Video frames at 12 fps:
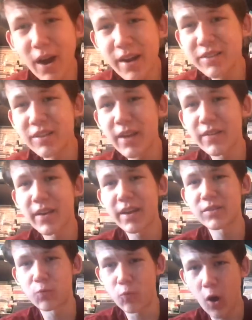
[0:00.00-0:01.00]
to sound like
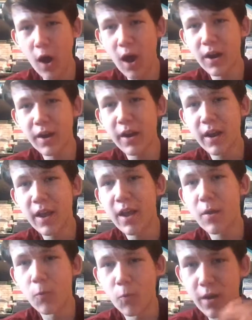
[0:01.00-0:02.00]
it's rock
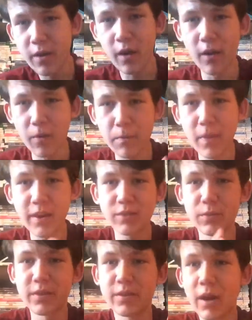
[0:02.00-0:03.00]
with mixed
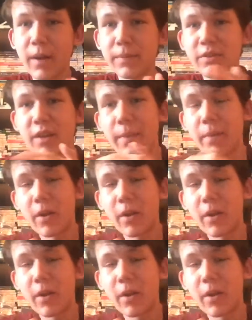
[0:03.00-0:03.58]
with dubstep,